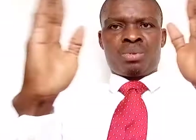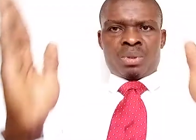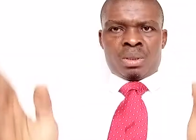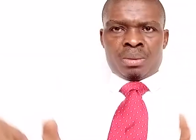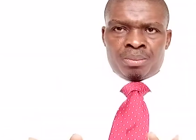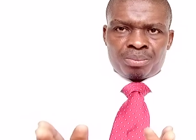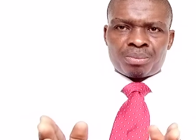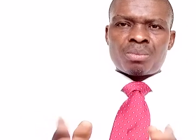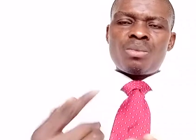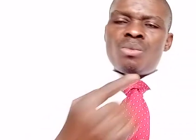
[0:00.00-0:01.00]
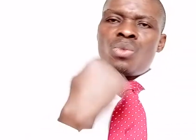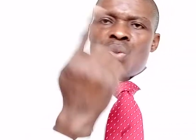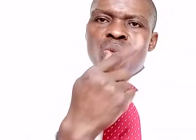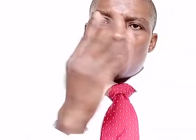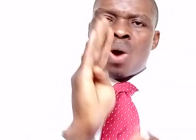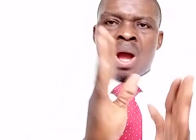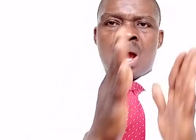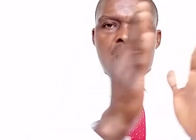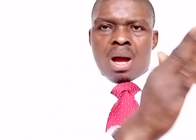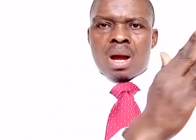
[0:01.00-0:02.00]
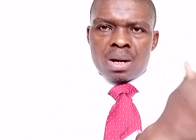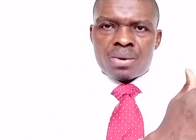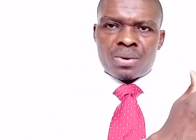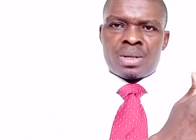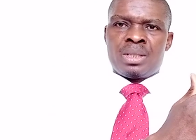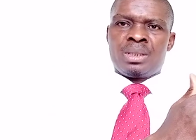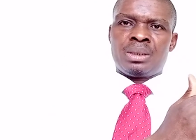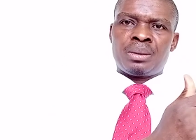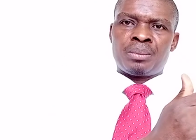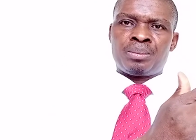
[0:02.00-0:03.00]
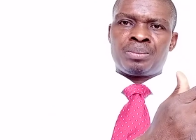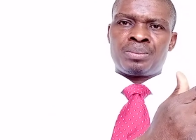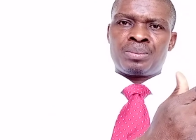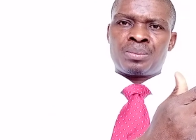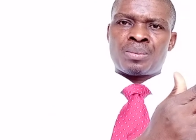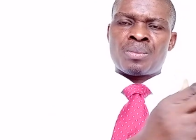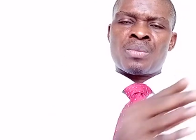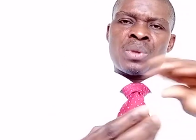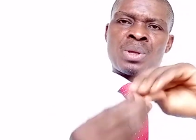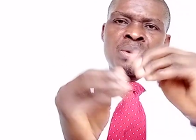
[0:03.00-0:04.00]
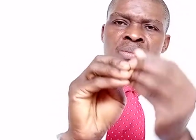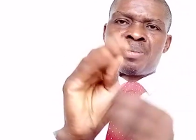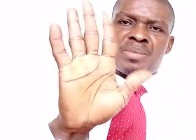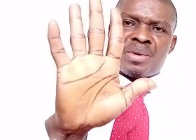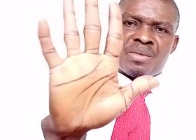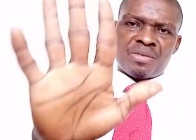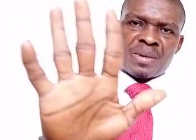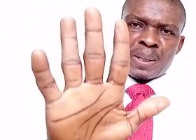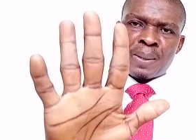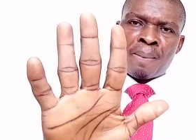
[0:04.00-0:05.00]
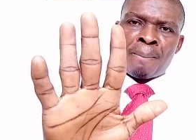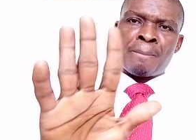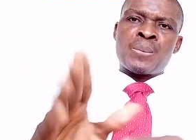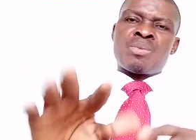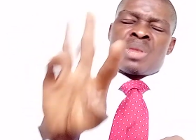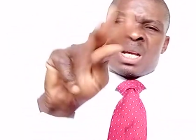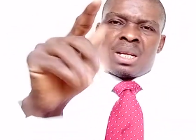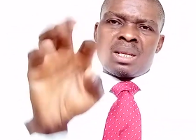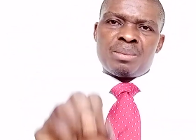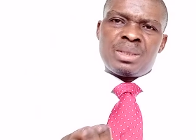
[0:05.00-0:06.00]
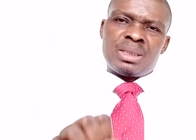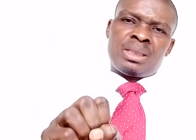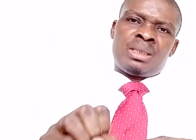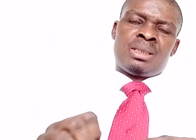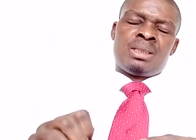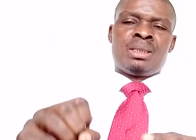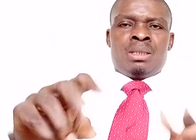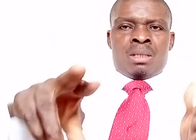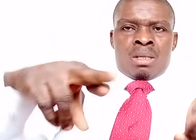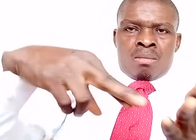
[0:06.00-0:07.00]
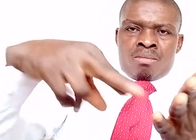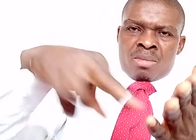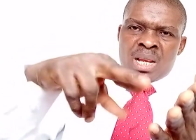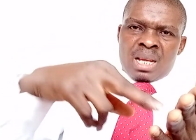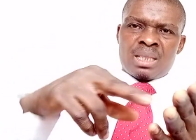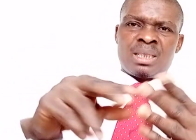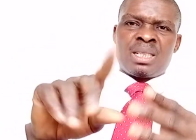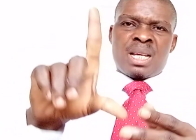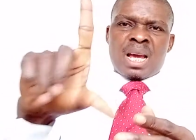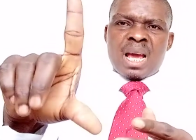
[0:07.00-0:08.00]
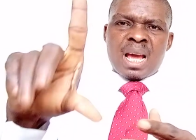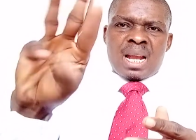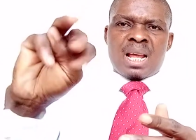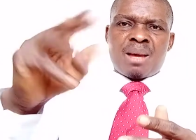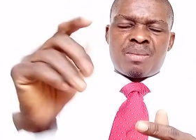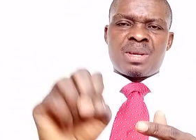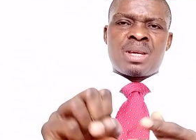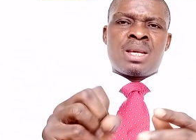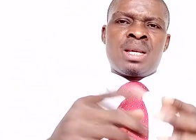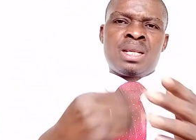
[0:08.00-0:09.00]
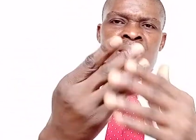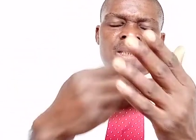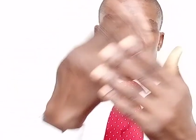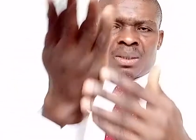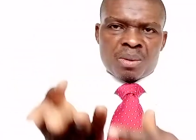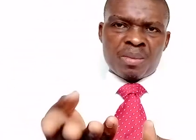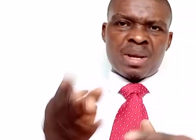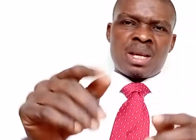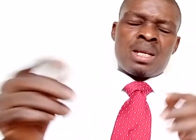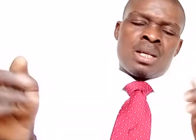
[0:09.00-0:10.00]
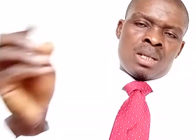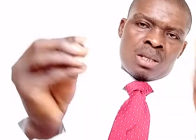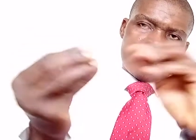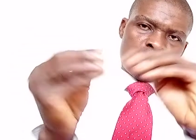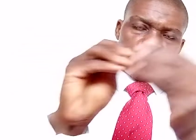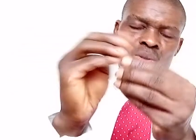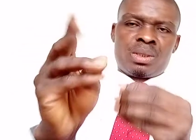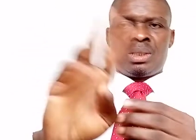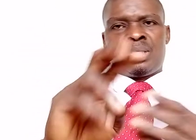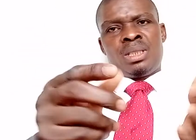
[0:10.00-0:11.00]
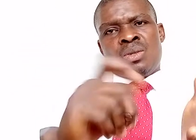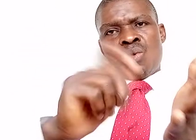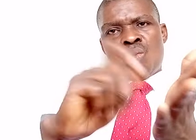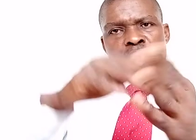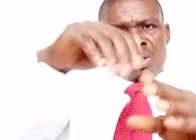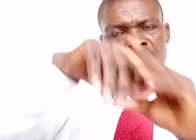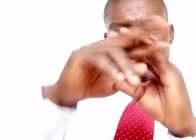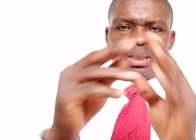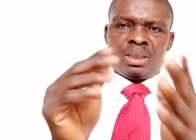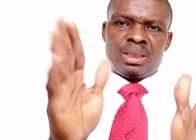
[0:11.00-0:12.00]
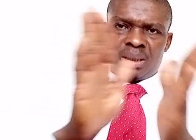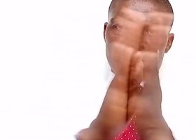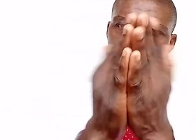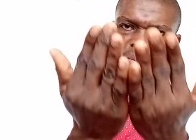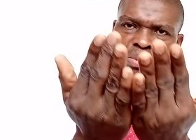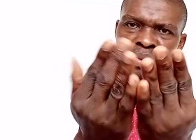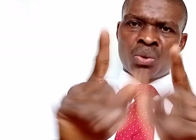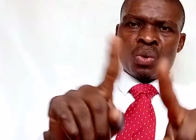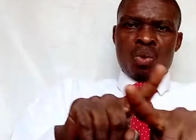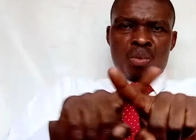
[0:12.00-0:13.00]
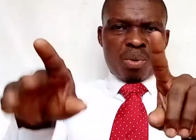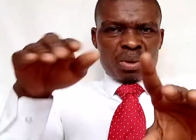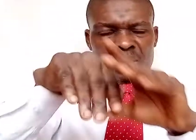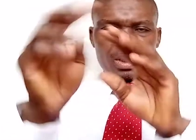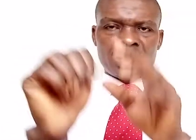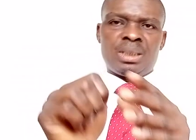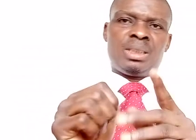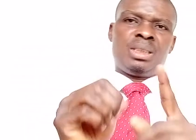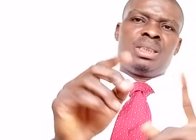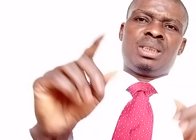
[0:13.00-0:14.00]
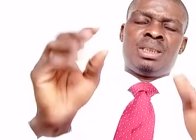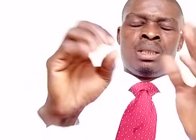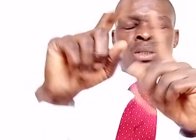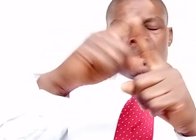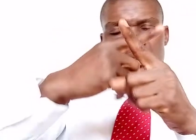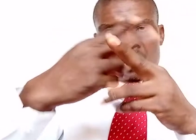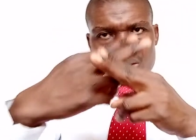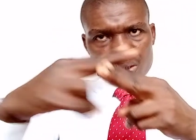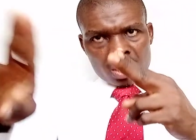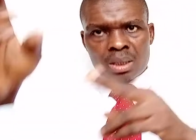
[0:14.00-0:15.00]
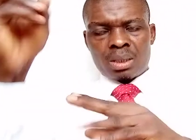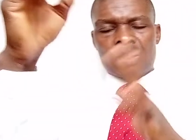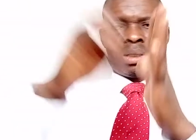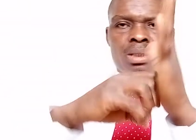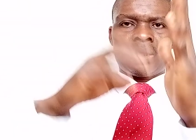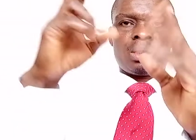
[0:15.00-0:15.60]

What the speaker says: who had been in a car wrecks. 5. Limit references. MLA format recommends including citations in the text, but in a narrative essay, this is disruptive.